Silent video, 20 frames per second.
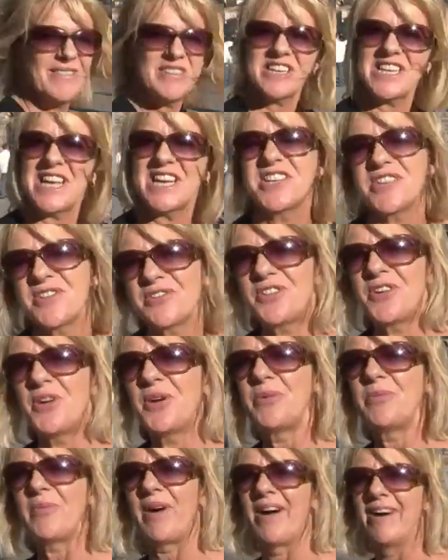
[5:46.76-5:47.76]
have a sense of
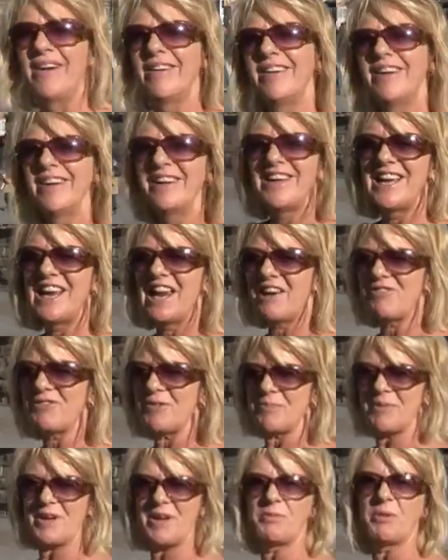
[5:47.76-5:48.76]
humour. You laugh
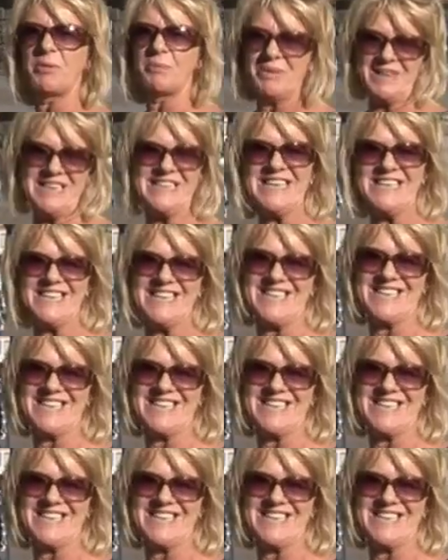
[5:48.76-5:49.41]
at people pissing